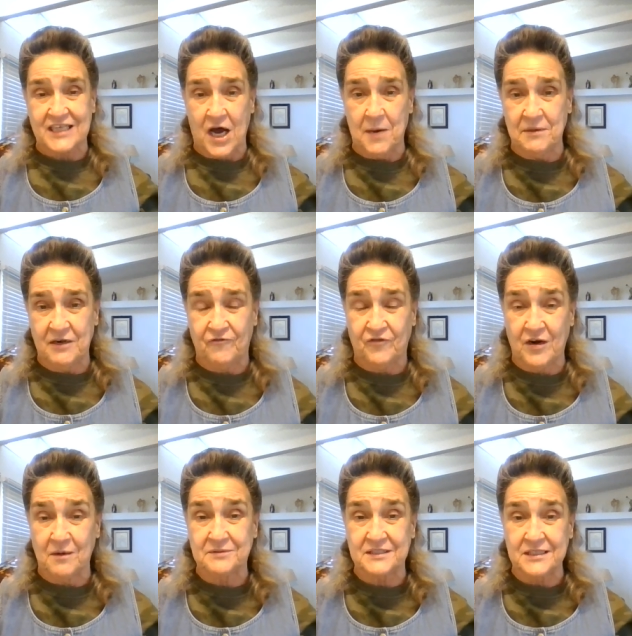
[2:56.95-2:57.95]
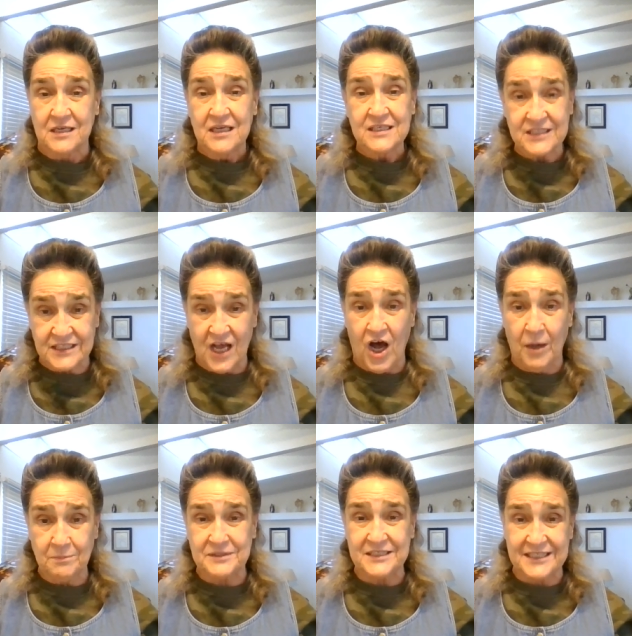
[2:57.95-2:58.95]
coming from
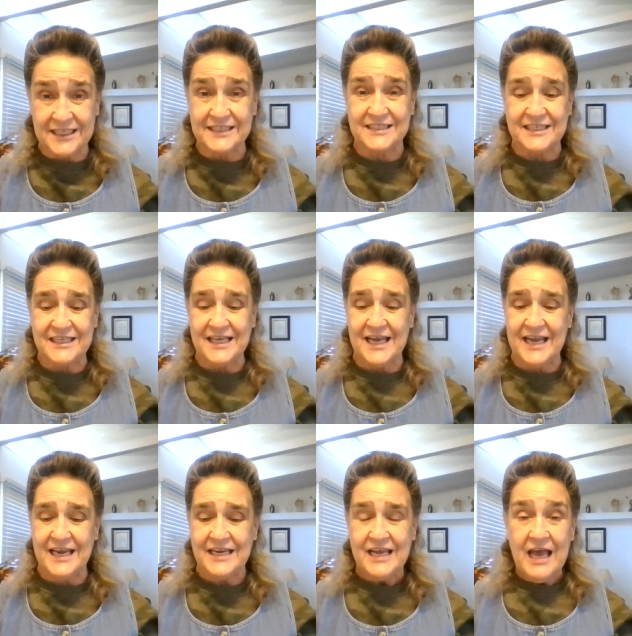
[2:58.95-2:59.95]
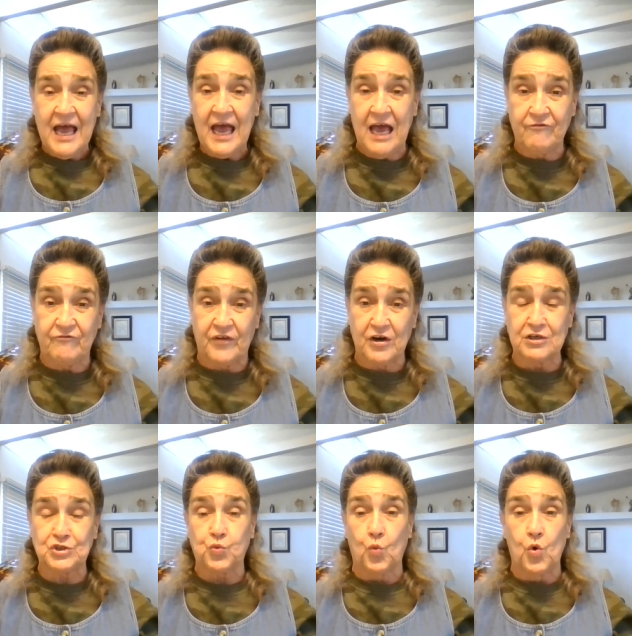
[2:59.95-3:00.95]
Psalm 68 and
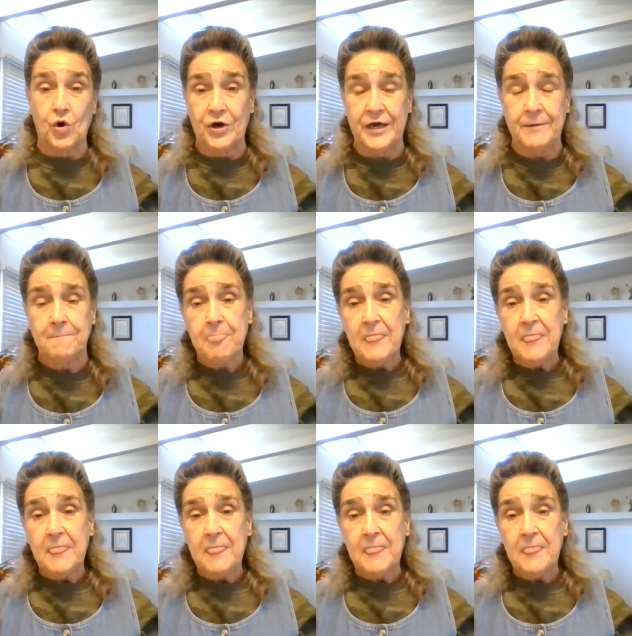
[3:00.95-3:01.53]
verse 1.